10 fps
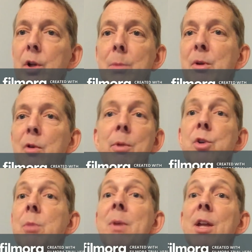where I'm coming from.
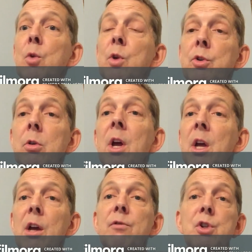Here's a man that went through
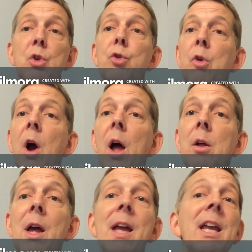a physical
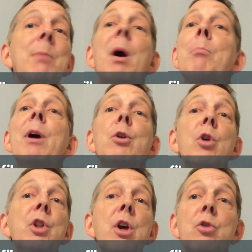trial, came out
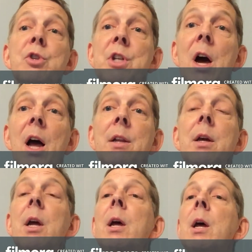better on the other side
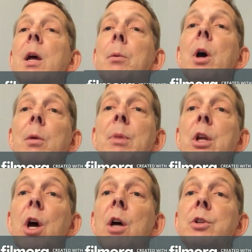
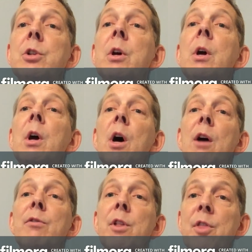because
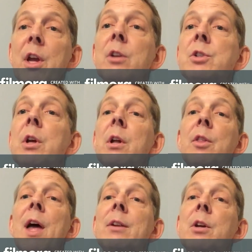of the things
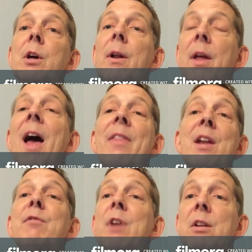how
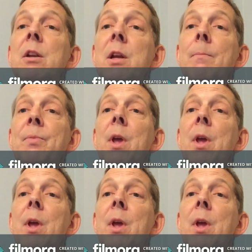that affected him.